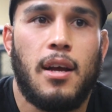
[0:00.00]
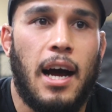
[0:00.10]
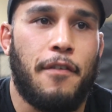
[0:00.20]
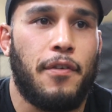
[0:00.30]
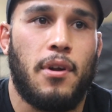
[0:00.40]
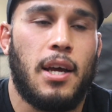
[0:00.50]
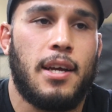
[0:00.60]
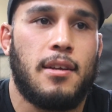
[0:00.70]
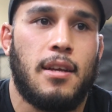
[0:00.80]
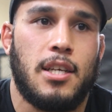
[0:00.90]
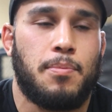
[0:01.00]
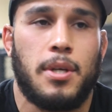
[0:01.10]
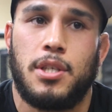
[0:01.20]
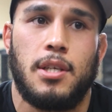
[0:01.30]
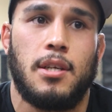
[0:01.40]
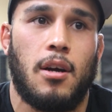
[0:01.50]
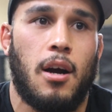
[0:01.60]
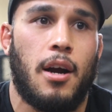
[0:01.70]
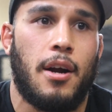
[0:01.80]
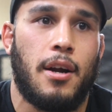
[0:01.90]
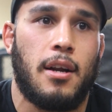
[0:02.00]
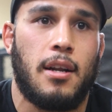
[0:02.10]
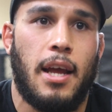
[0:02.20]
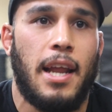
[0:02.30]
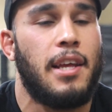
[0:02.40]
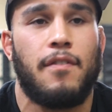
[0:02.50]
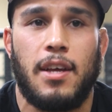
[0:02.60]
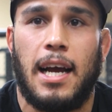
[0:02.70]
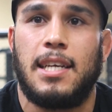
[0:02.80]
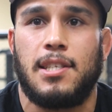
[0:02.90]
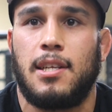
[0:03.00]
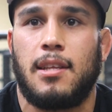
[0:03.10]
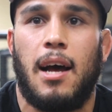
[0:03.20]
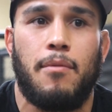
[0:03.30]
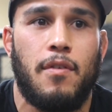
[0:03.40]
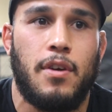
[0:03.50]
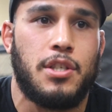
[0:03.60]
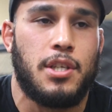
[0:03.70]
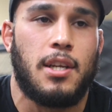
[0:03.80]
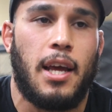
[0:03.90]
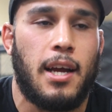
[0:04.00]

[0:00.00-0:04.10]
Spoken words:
I feel like, especially any of the guys in the top division,